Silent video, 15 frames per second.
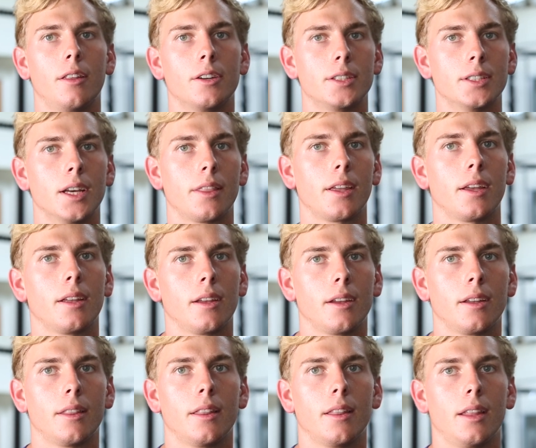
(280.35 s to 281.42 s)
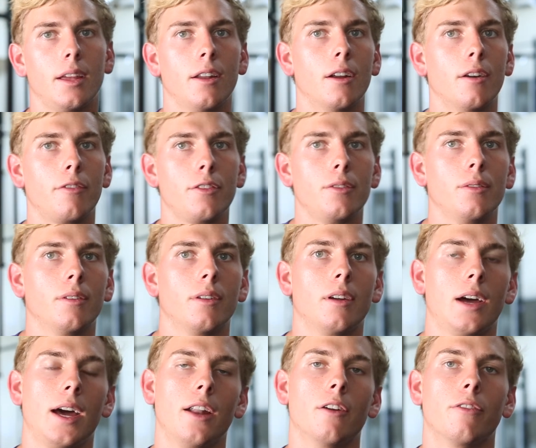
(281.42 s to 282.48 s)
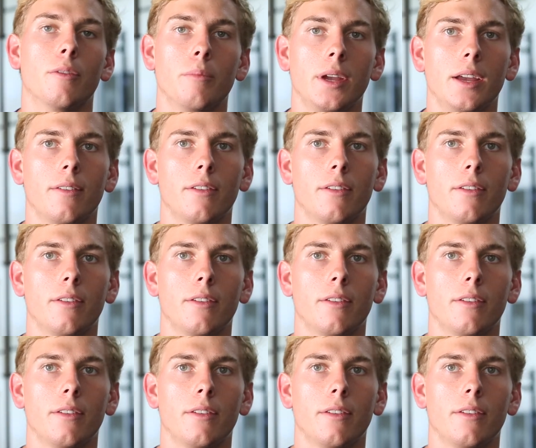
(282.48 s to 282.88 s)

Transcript: there's nothing you know, if you, I know for me,